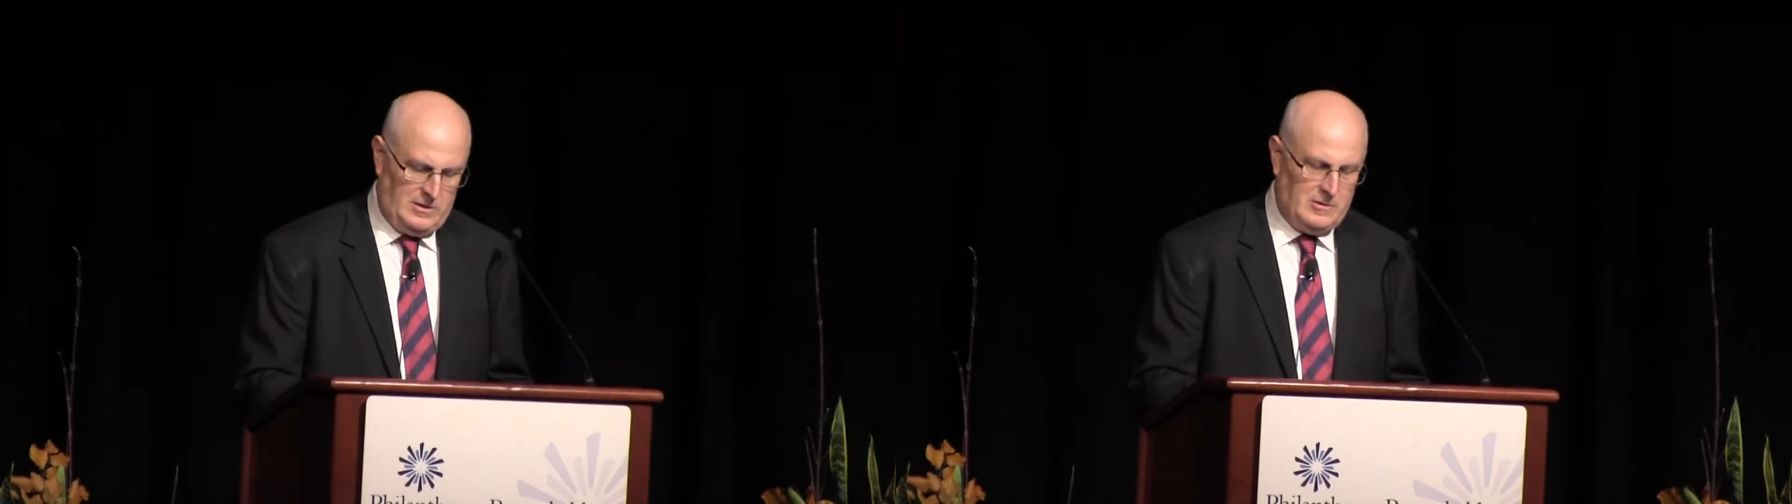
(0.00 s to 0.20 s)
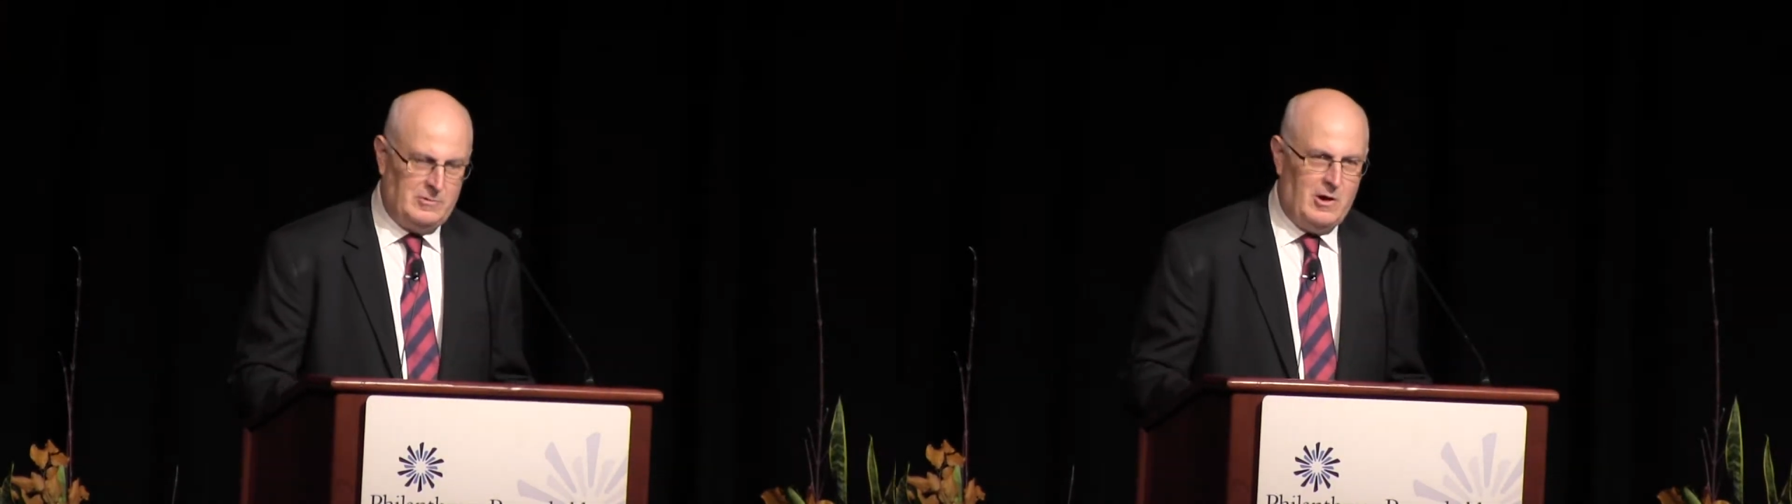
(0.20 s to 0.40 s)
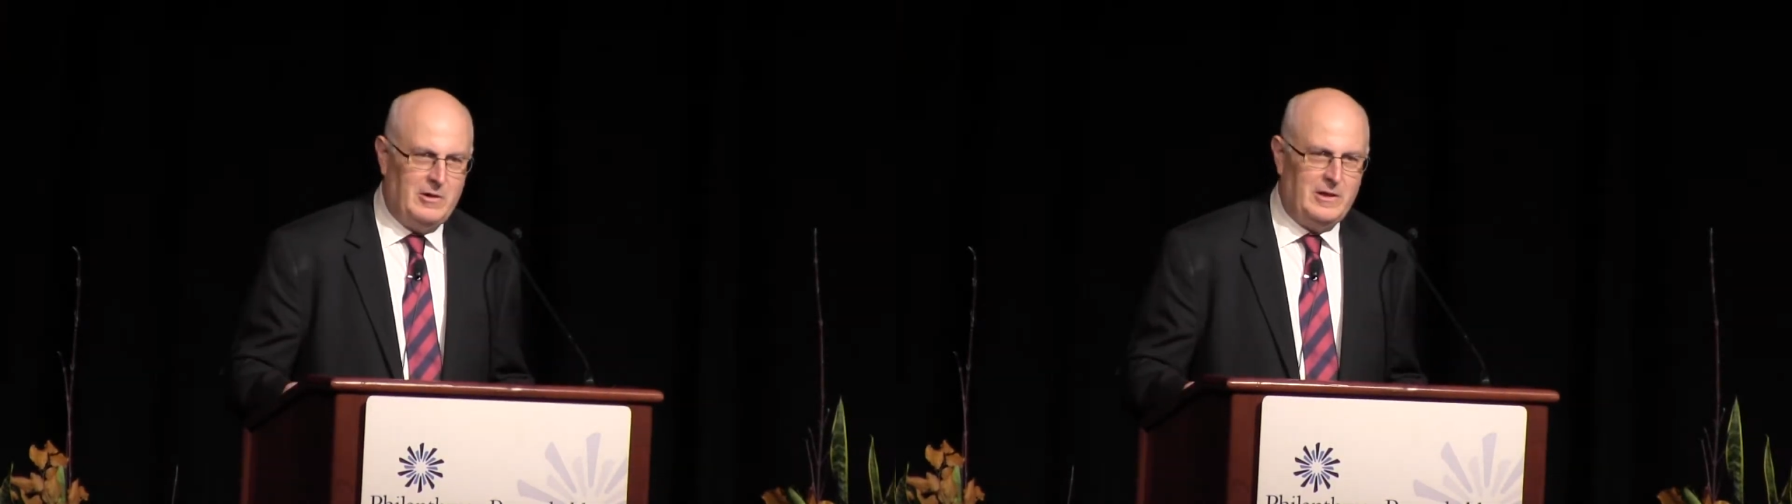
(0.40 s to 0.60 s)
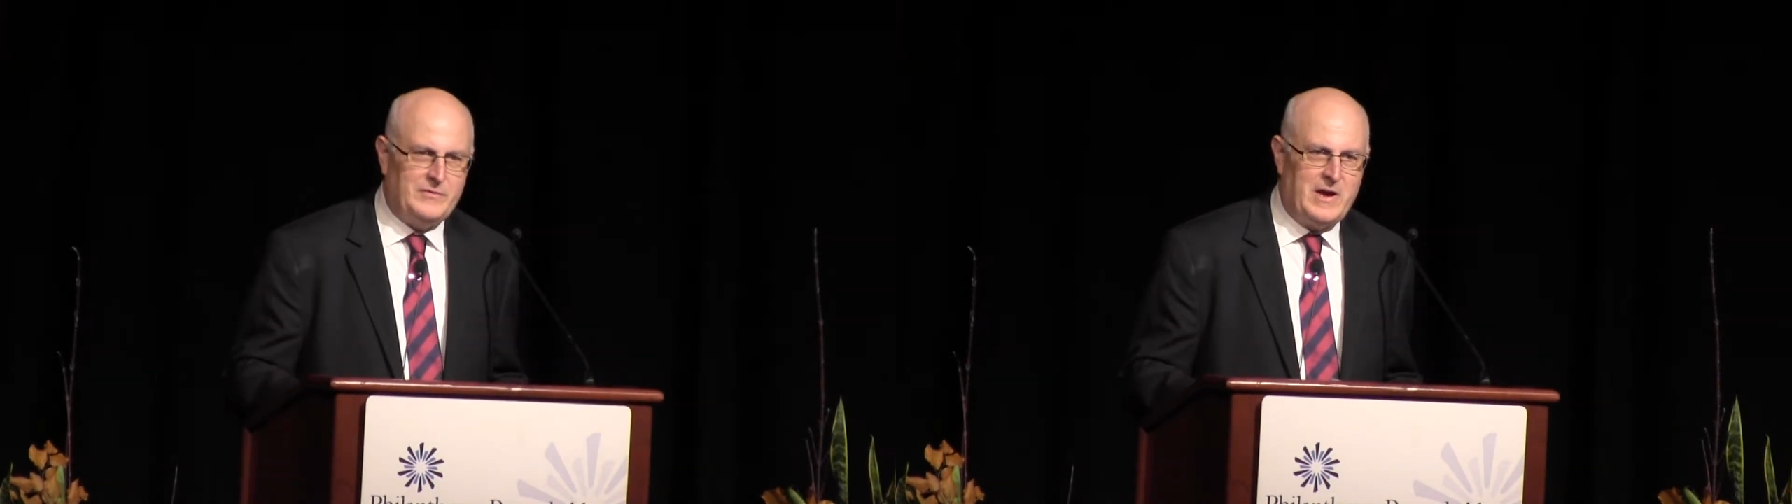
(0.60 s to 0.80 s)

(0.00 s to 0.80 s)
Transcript: the role of